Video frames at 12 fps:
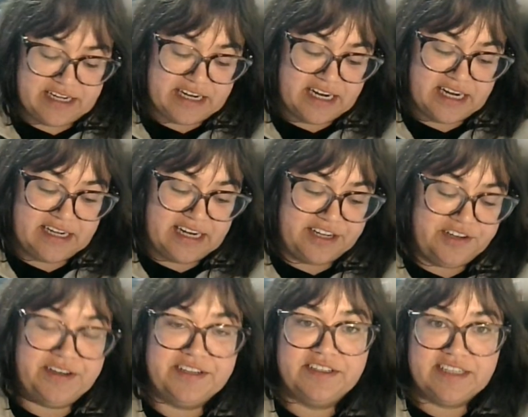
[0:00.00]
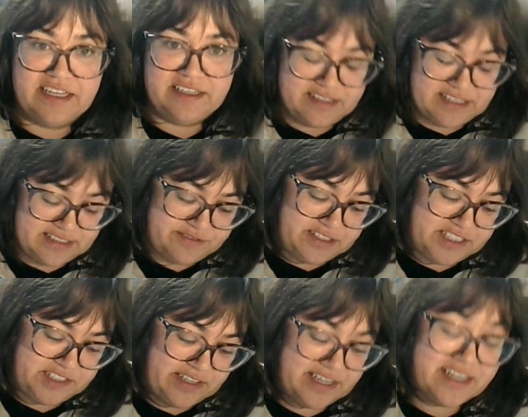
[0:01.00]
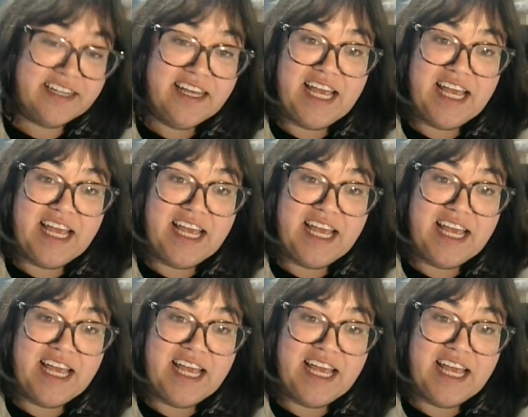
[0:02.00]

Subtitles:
And I do understand that's frustrating.